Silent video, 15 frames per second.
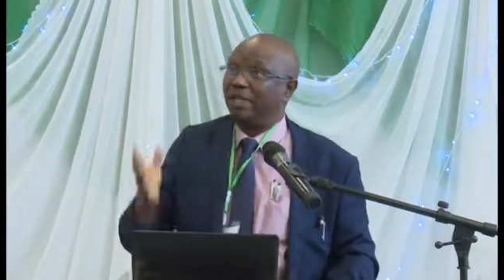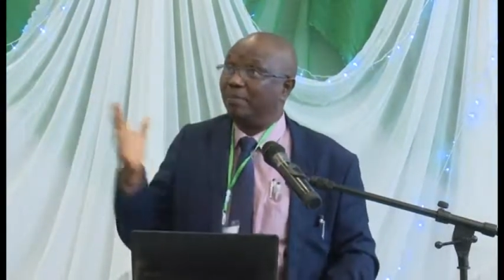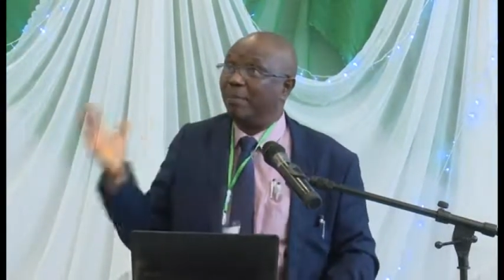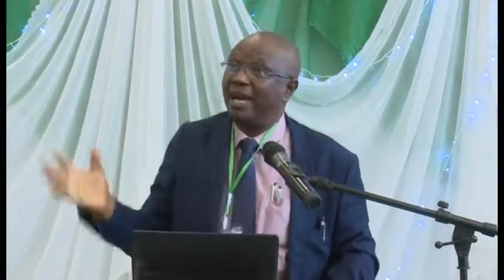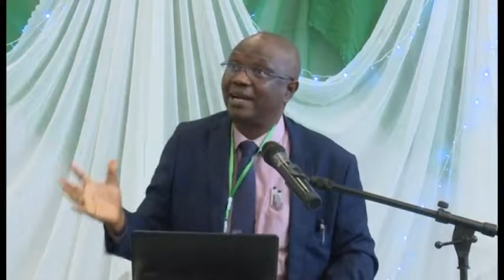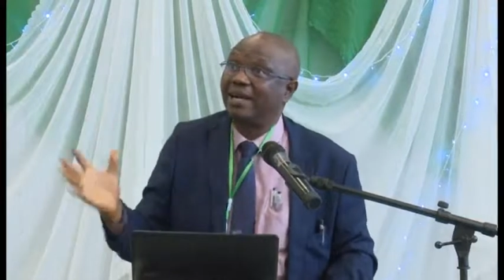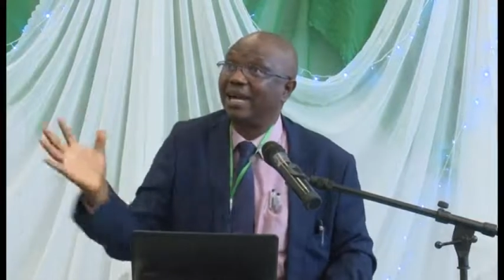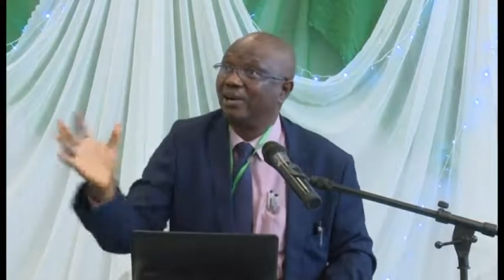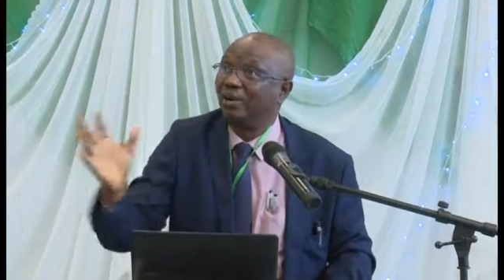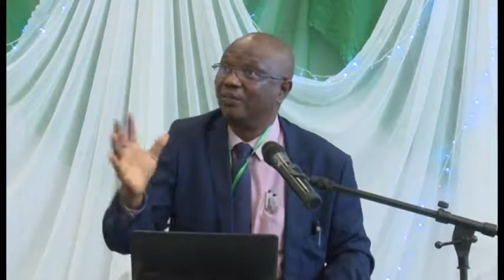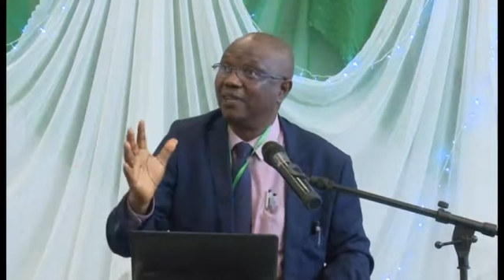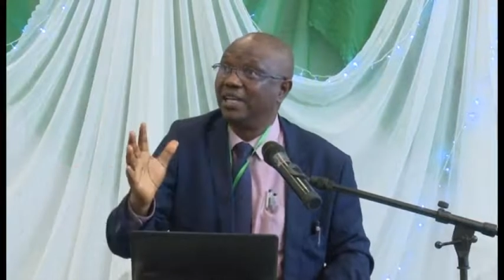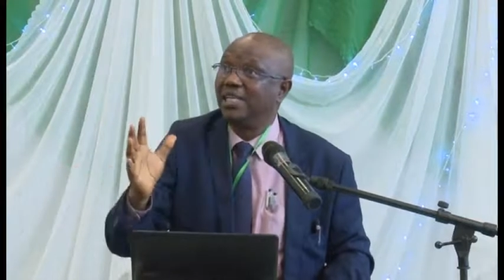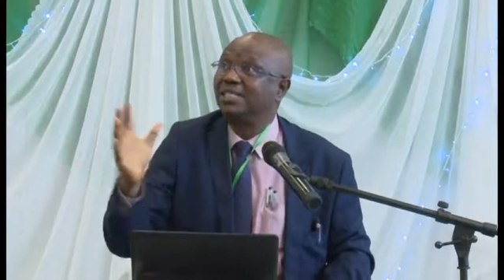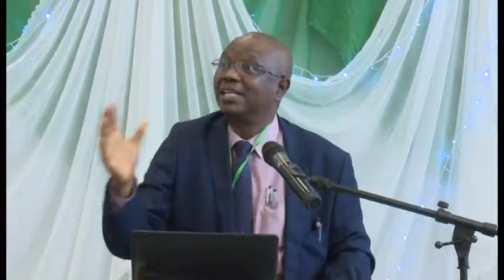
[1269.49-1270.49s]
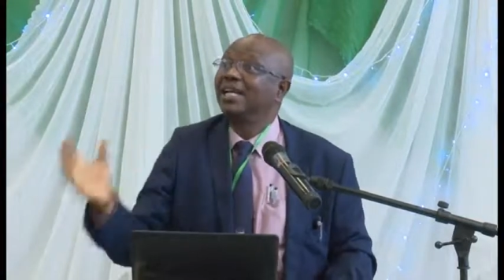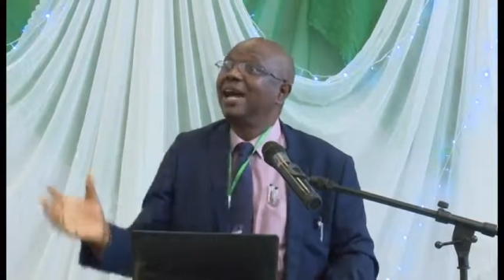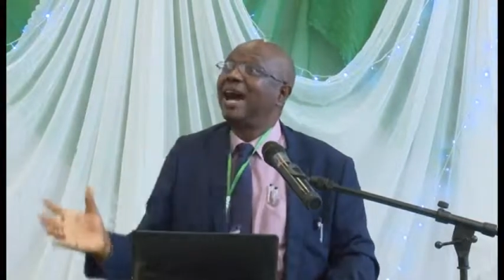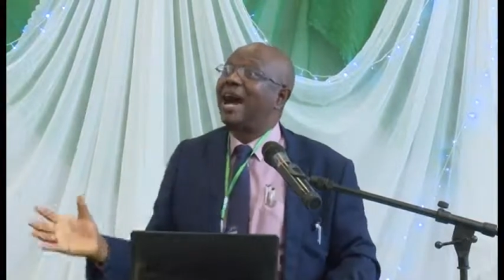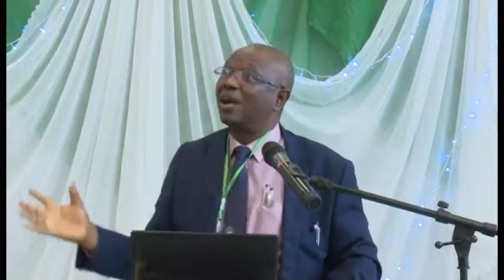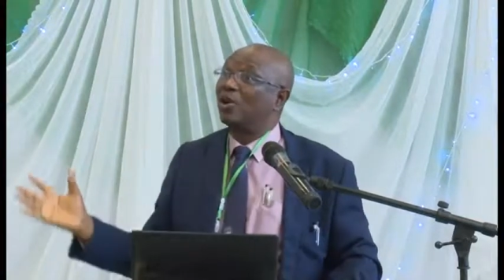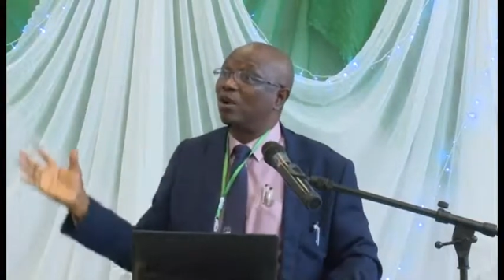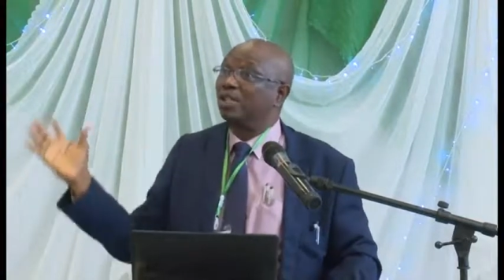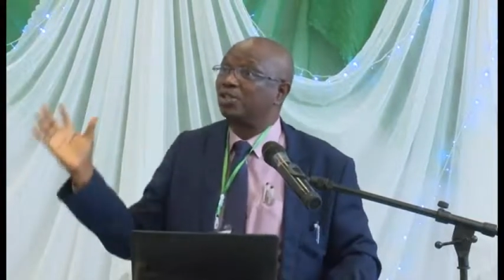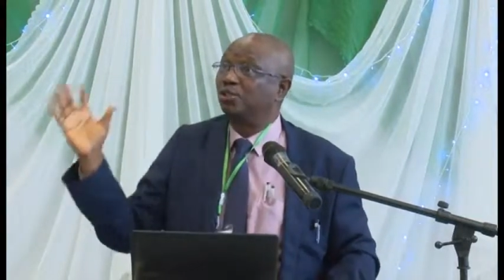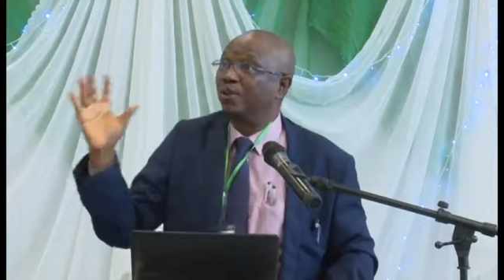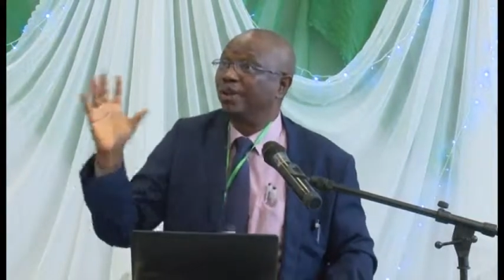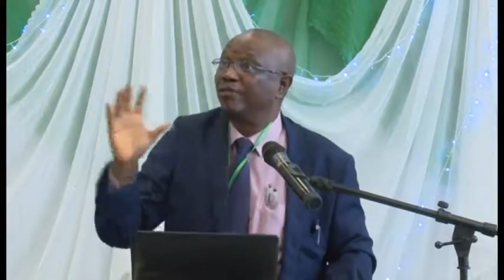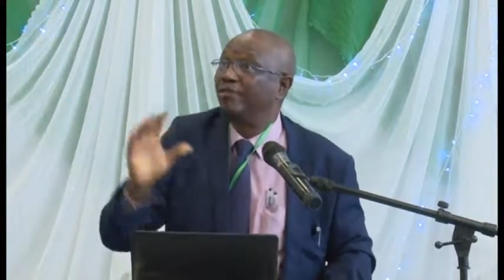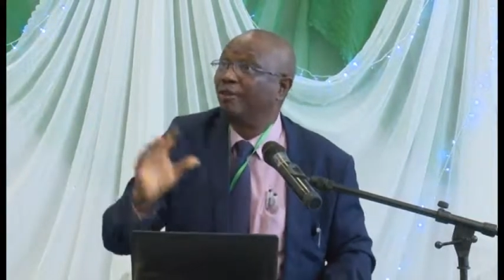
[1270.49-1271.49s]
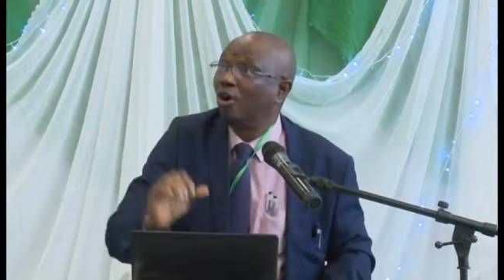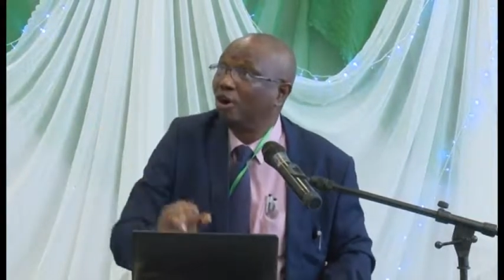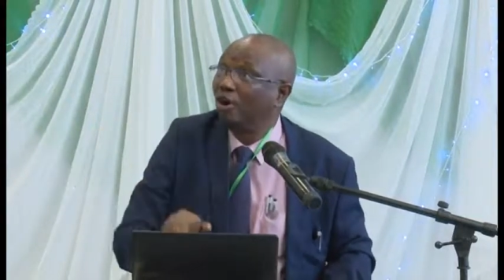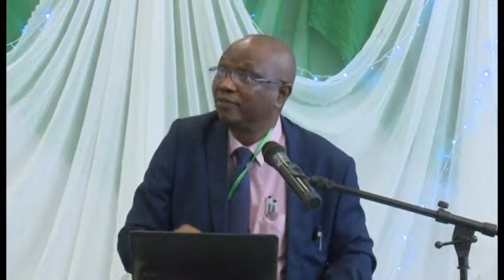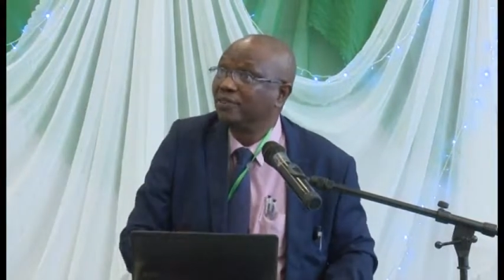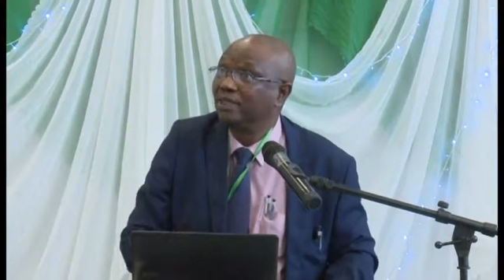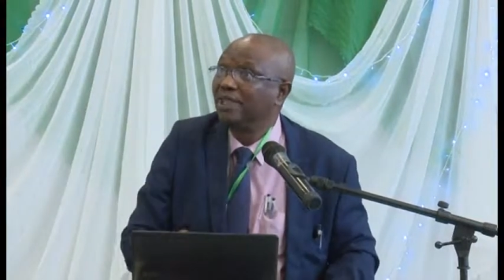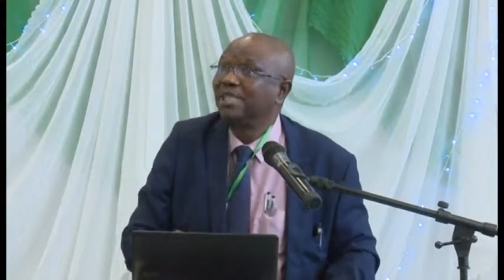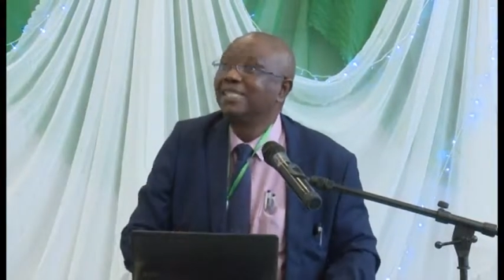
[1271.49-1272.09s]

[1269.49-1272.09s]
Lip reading: the background of this are going to be involved.